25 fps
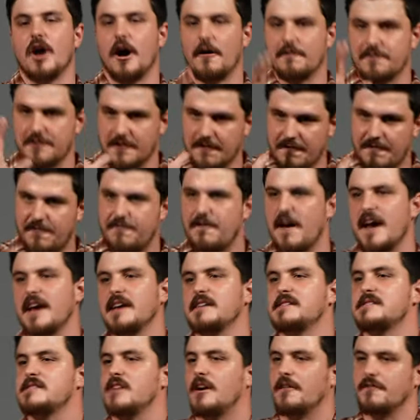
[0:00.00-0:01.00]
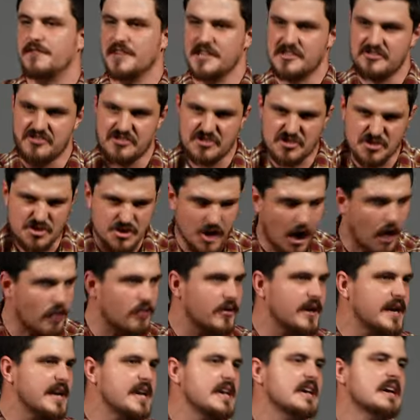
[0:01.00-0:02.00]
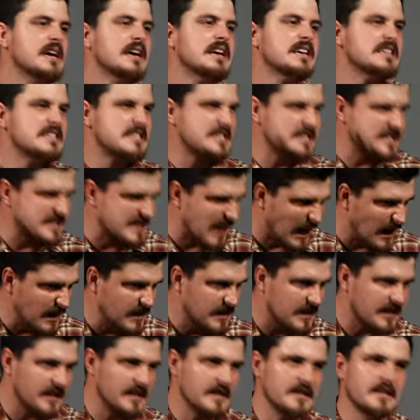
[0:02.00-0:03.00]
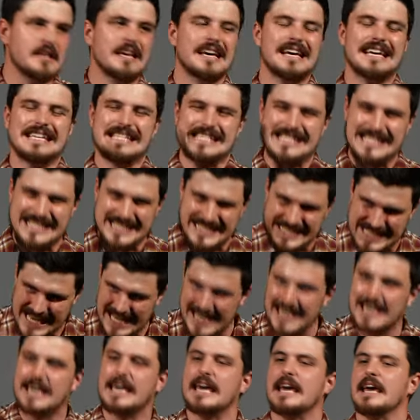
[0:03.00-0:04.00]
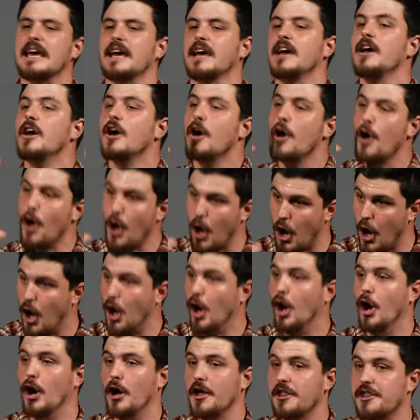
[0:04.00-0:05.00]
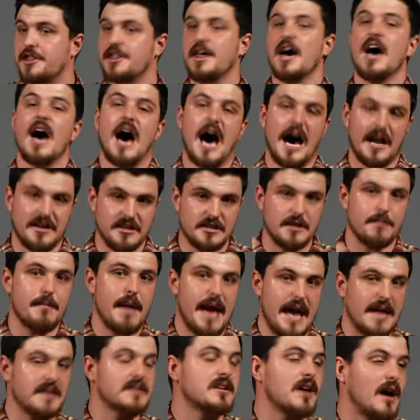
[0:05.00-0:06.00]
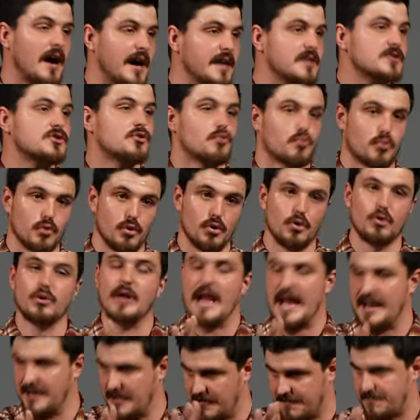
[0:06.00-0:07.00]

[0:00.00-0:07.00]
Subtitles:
off the face of this sorry, sunken, stinking earth under mankind's rule and